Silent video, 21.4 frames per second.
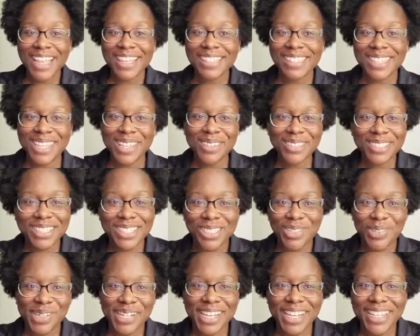Continue to
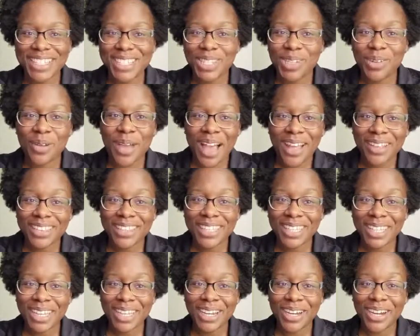join us throughout
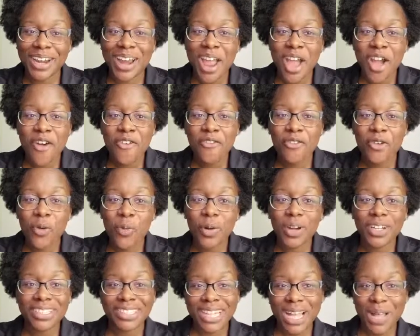the year for
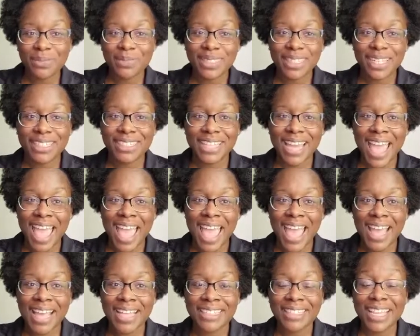workshops such
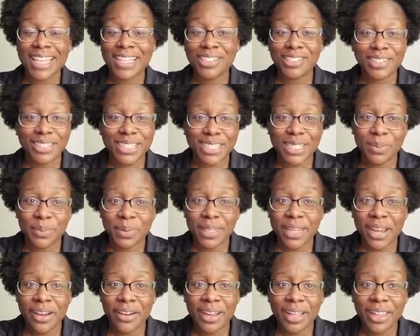as
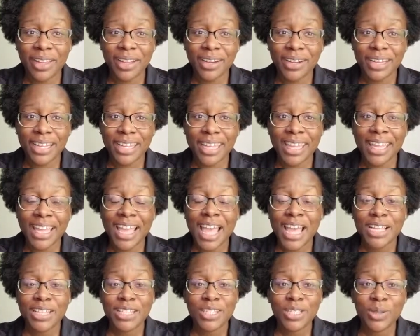interdisciplinary learning,
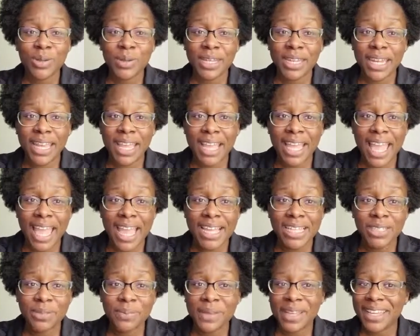student
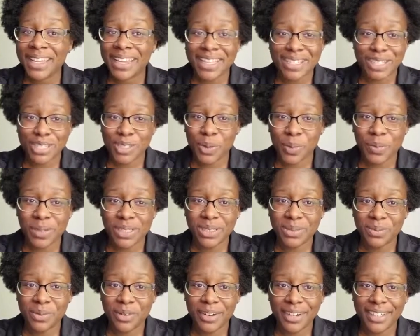engagement, and so
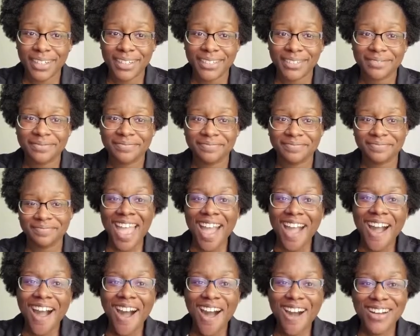much more.
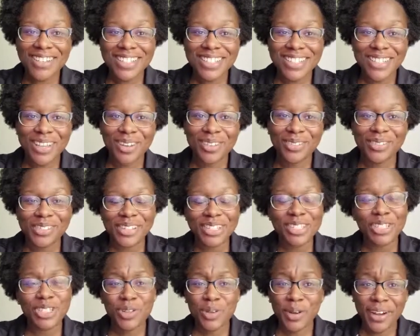Also,
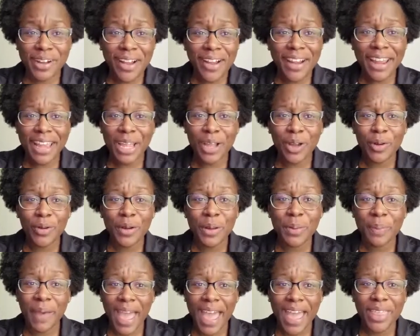join our
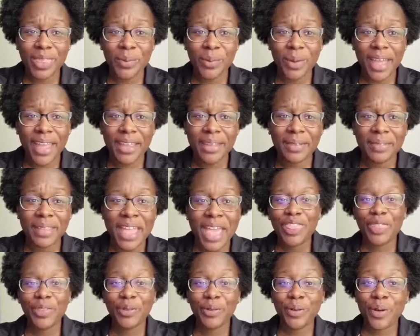inquiry pathway.
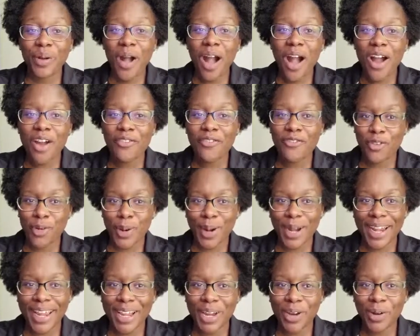Through our
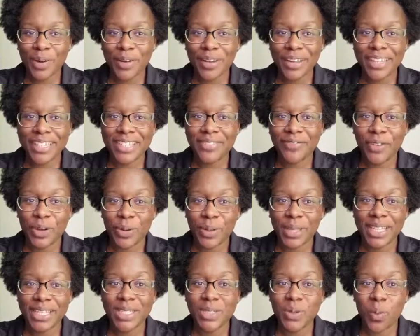4
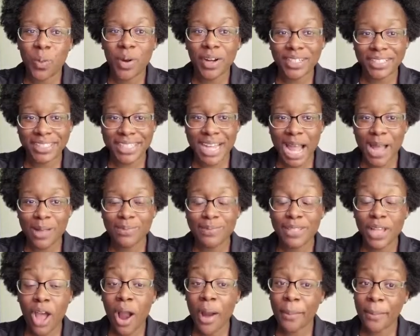inquiries-focused
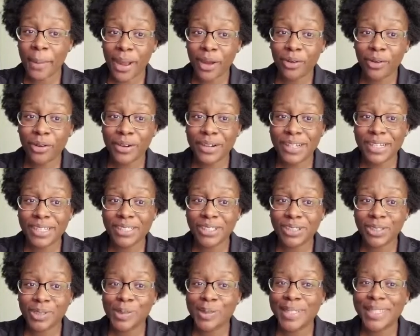workshops, our
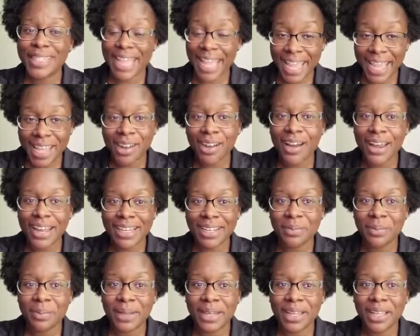micro-credentials, and our
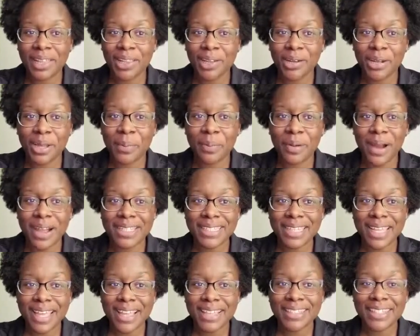independent learning
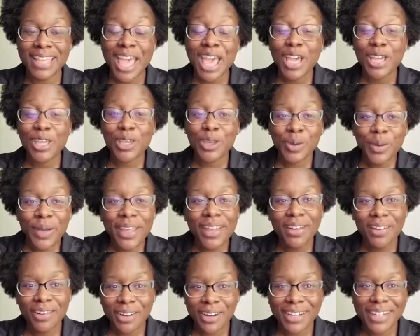process, you
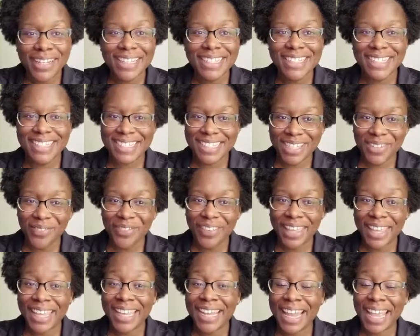can earn a
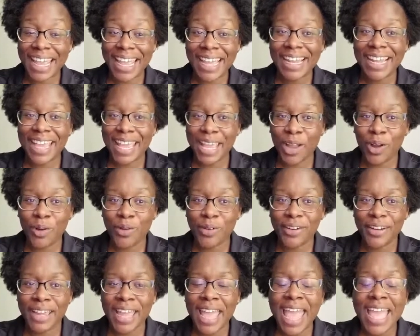certificate in
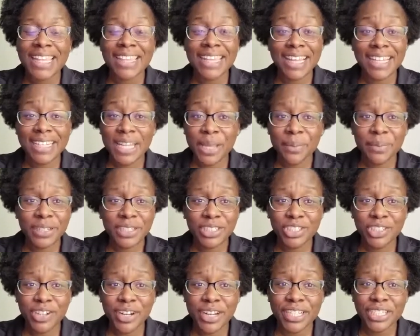inquiry that
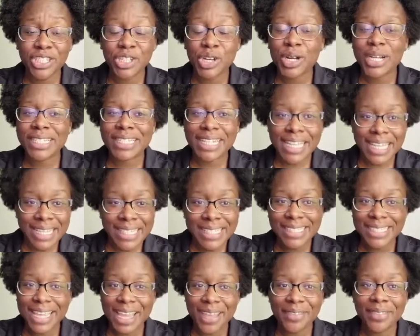demonstrates your
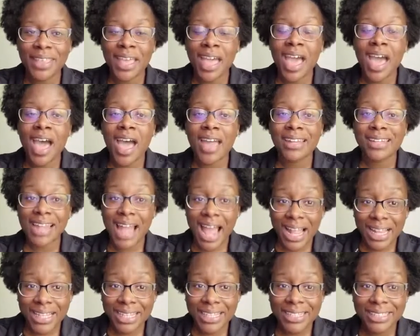in-depth
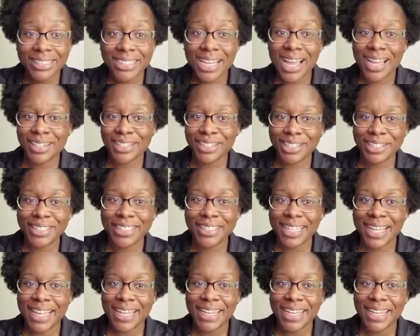knowledge,
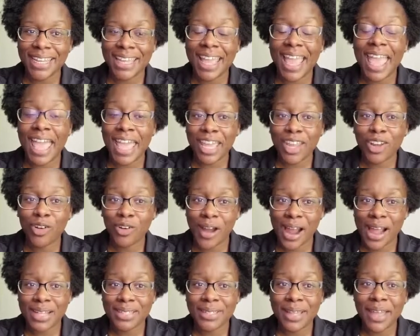understanding, and
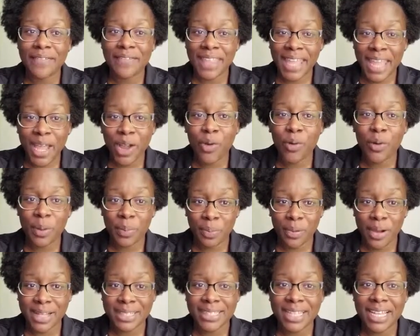grasp of the inquiry
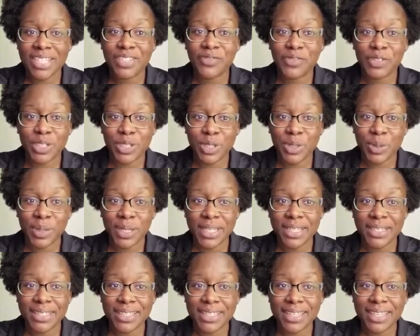process for
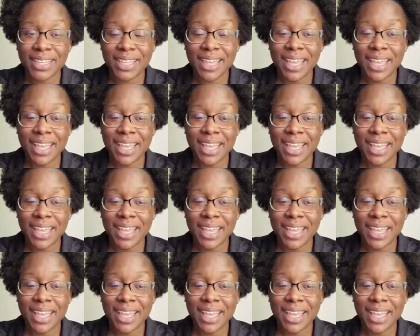students.